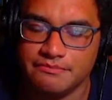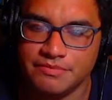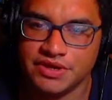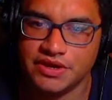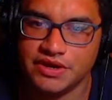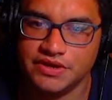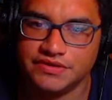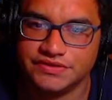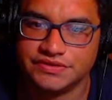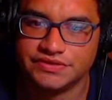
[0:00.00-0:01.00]

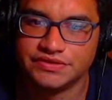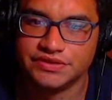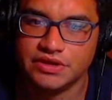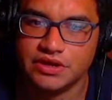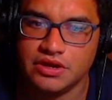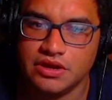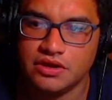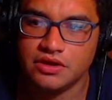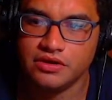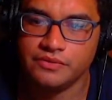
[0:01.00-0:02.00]
because
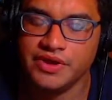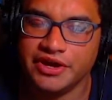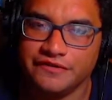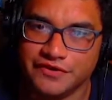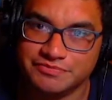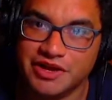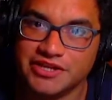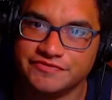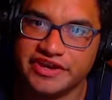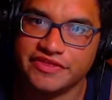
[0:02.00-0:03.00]
we got our first
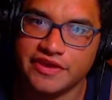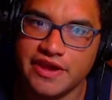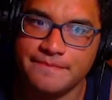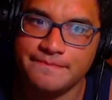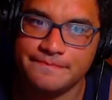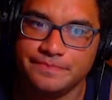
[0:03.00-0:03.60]
boss fight in the game.